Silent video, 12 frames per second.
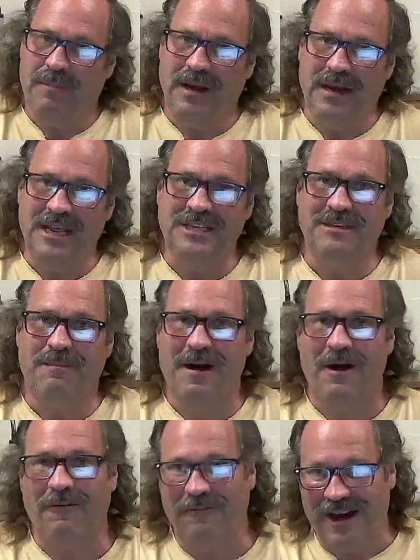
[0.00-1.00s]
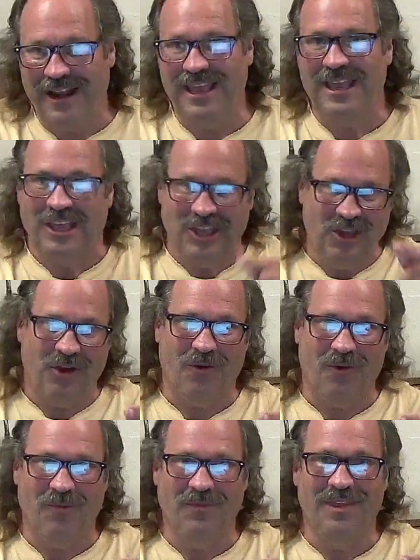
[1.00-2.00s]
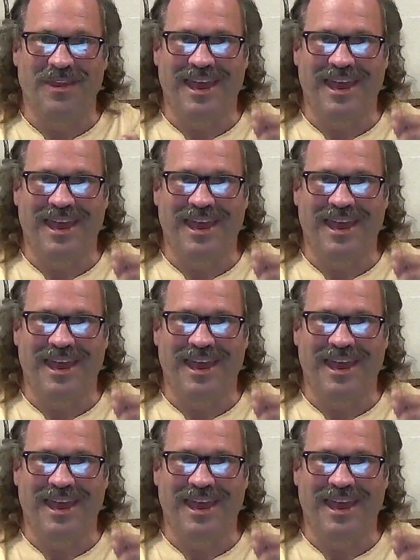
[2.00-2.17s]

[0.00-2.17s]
But it is about, ready, you.